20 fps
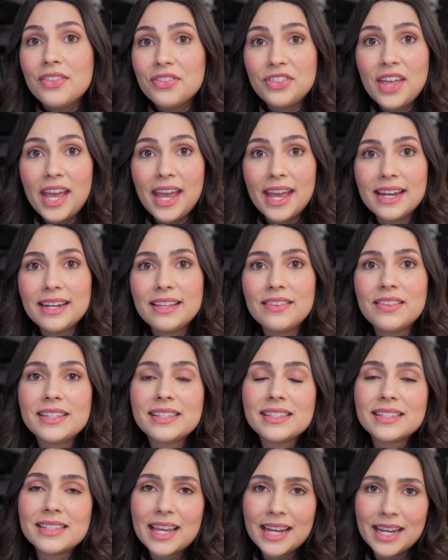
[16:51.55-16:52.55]
Then the
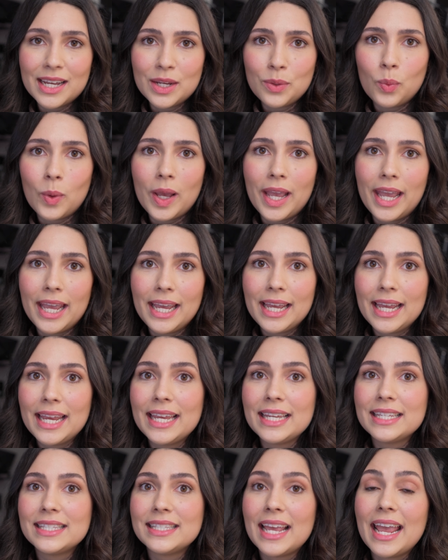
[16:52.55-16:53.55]
second way
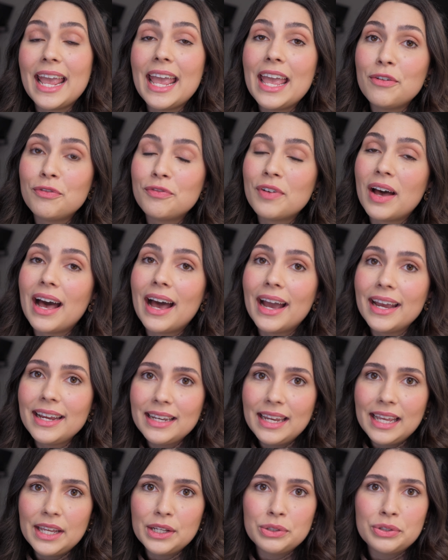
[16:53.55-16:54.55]
is if I
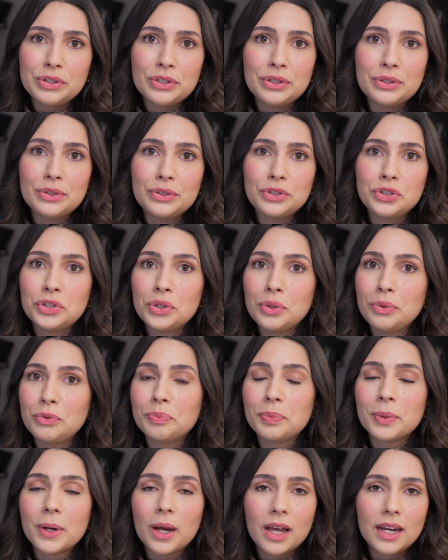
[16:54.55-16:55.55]
need to
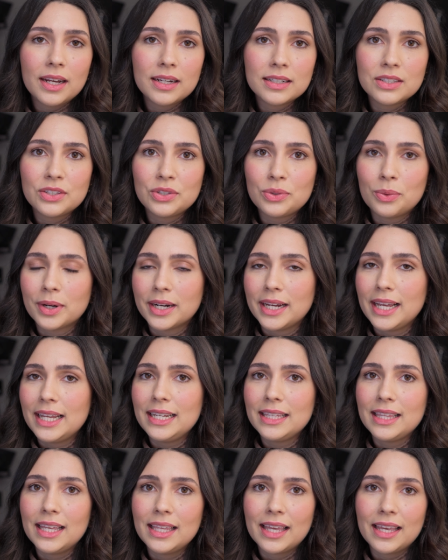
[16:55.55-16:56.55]
shoot products or
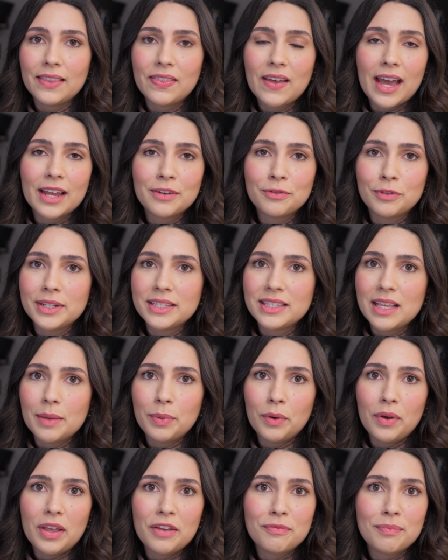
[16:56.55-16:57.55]
anything like that. For
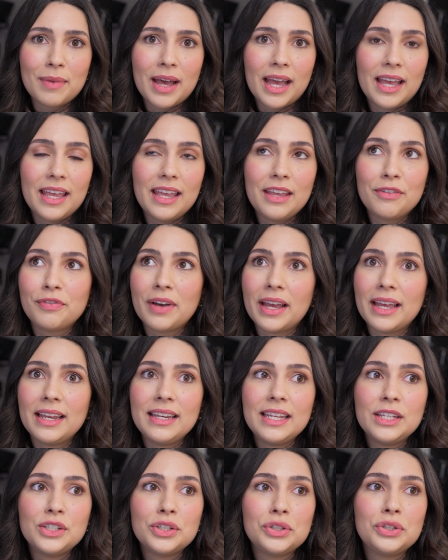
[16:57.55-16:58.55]
example, if I
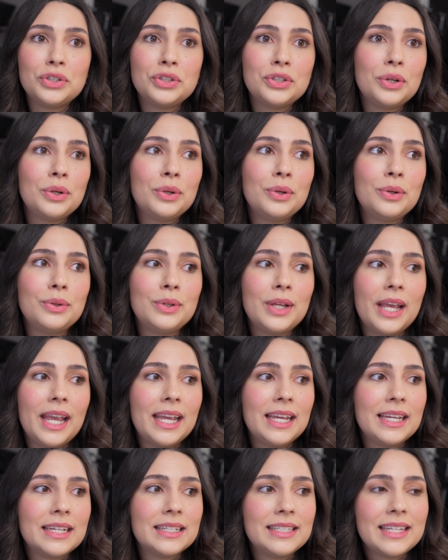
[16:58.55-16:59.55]
need to shoot
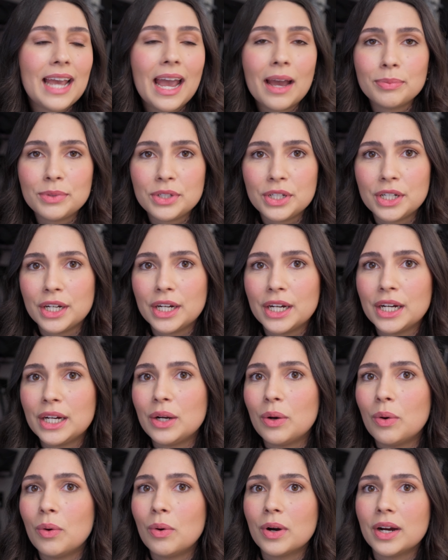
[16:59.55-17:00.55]
a
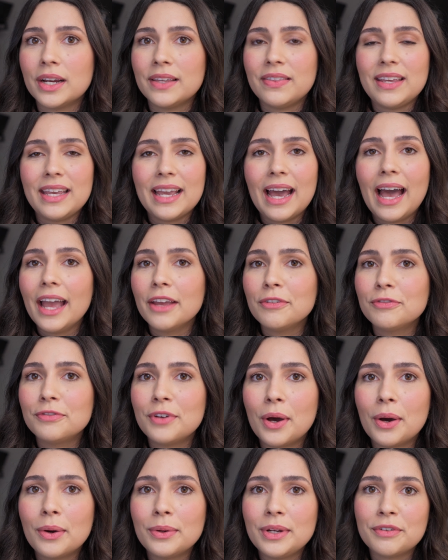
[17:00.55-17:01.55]
adapter or the
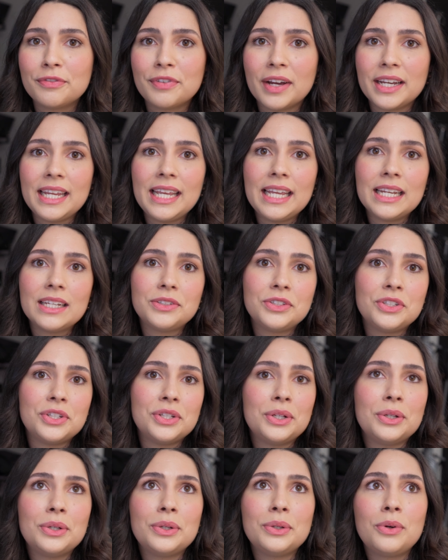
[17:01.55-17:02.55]
iPhone, if I need
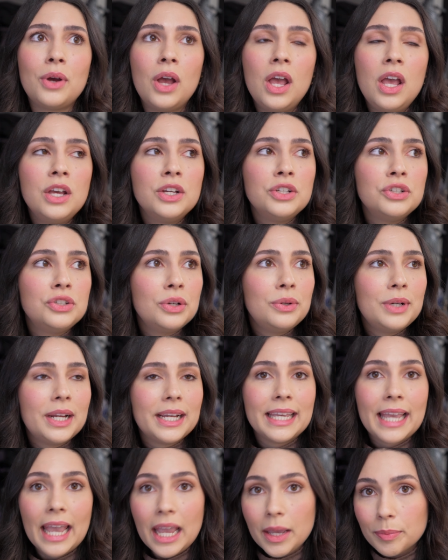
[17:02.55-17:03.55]
to shoot a
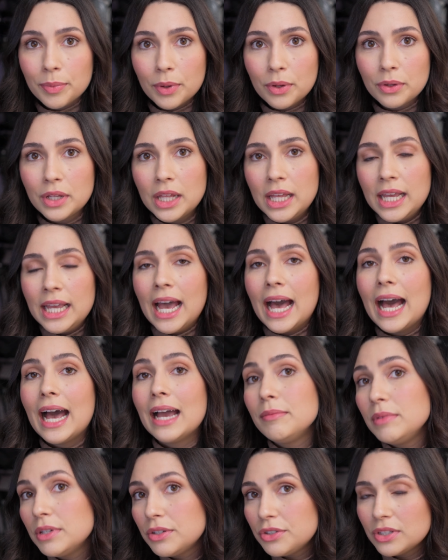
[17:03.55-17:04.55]
cable,
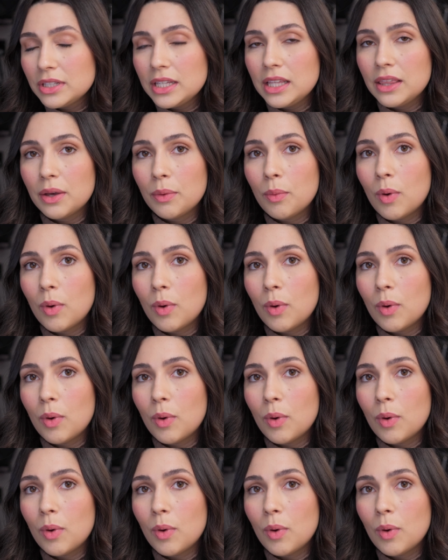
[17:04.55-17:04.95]
I'm usually the